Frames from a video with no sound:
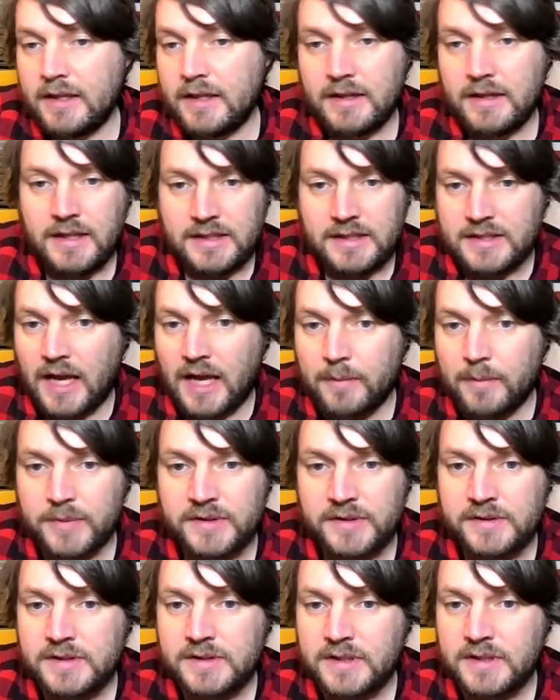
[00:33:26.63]
this
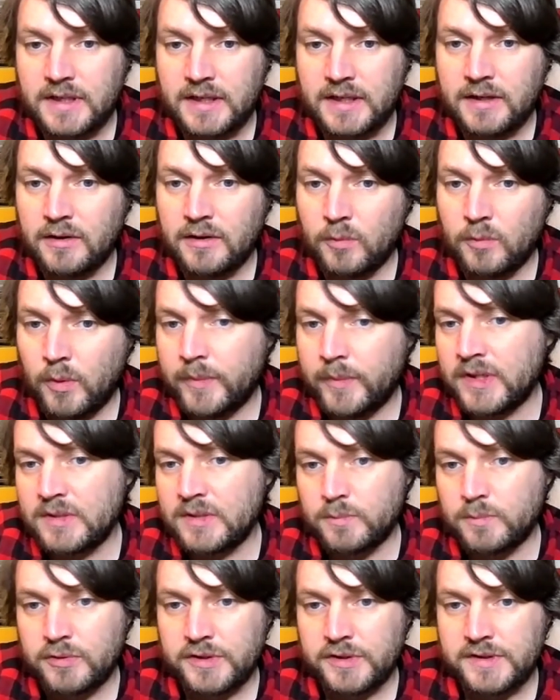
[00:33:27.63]
happened in a women's
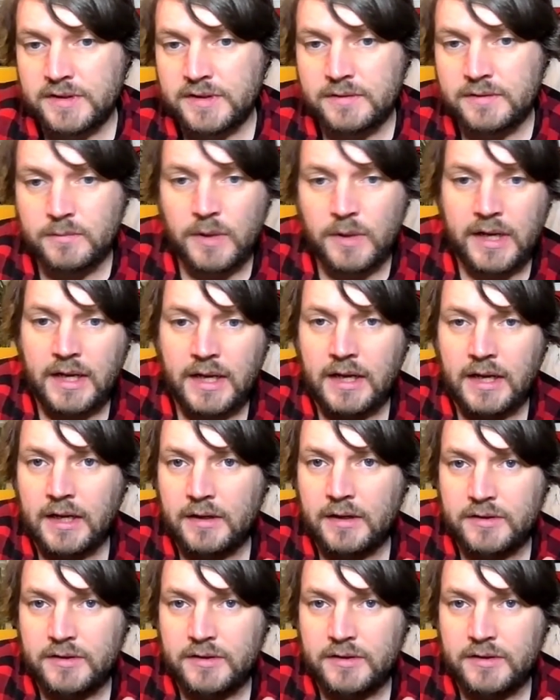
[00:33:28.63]
prison where